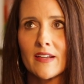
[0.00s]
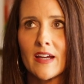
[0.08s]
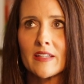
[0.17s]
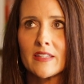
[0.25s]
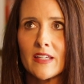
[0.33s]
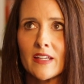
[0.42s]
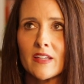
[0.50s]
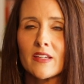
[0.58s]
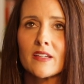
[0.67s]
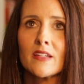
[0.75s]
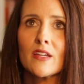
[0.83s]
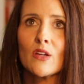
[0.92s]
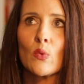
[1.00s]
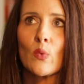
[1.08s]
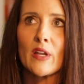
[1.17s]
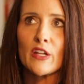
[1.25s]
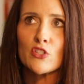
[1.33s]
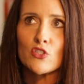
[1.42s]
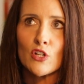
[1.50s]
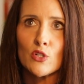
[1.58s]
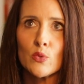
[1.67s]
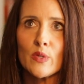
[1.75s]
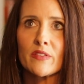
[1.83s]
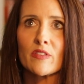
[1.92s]
I think what I
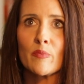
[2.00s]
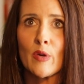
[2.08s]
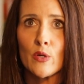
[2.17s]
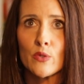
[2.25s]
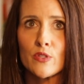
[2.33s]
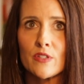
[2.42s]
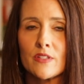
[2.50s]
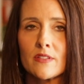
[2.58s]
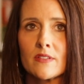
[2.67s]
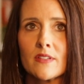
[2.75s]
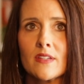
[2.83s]
struggle with the most